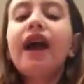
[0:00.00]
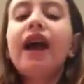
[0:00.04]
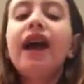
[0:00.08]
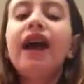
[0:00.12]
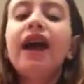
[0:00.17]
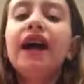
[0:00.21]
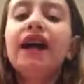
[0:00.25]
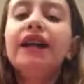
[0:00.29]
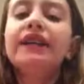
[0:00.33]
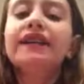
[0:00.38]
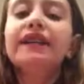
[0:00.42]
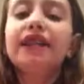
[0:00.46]

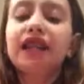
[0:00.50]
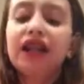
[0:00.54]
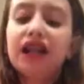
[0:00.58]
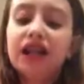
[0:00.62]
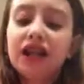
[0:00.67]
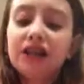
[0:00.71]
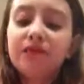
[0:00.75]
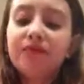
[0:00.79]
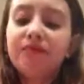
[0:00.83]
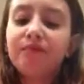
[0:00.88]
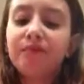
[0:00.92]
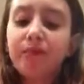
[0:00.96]
And
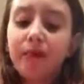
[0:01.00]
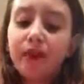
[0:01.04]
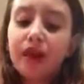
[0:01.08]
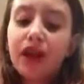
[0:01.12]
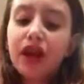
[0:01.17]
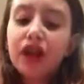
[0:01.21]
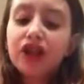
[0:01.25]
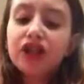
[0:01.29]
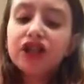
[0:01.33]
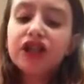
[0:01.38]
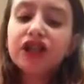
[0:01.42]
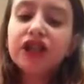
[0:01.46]
um,
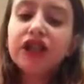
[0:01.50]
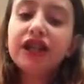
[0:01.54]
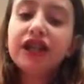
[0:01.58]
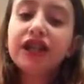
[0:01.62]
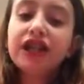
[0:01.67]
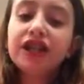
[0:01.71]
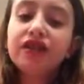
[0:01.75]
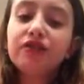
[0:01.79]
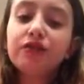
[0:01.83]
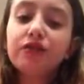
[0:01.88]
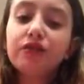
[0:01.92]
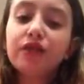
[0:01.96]
she
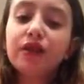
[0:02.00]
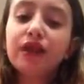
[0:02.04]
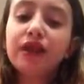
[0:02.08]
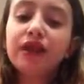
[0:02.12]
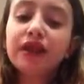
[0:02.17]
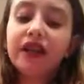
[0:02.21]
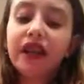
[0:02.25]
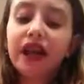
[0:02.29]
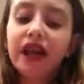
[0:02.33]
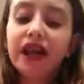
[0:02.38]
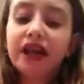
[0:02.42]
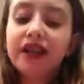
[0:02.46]
is
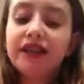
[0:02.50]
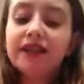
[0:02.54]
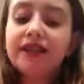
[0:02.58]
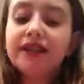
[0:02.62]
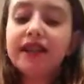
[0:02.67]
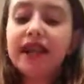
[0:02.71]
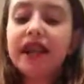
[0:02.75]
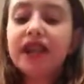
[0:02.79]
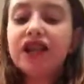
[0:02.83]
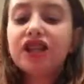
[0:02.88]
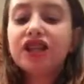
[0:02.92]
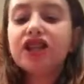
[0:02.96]
really nice
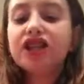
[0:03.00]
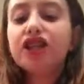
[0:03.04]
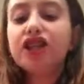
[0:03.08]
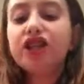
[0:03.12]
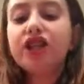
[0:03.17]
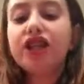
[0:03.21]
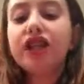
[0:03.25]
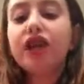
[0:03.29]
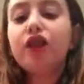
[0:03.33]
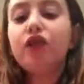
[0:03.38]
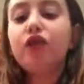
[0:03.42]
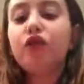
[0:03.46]
and
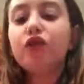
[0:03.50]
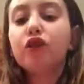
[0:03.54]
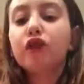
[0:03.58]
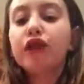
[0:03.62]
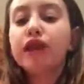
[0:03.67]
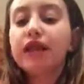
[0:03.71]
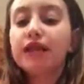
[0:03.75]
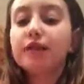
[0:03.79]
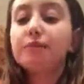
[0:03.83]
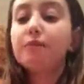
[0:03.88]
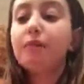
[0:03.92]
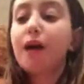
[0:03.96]
she
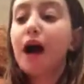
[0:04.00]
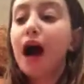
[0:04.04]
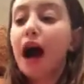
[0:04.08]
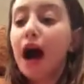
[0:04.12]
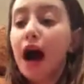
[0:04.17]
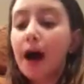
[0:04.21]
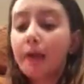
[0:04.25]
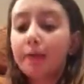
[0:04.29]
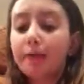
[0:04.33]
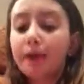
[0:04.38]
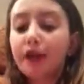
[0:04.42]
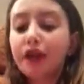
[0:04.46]
is
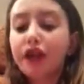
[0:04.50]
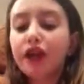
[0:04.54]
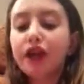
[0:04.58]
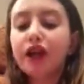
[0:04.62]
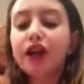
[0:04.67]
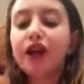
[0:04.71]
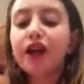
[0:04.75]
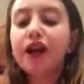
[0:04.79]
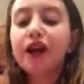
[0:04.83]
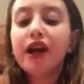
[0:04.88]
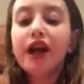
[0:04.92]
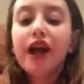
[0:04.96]

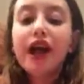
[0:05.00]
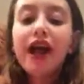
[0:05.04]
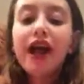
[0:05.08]
popular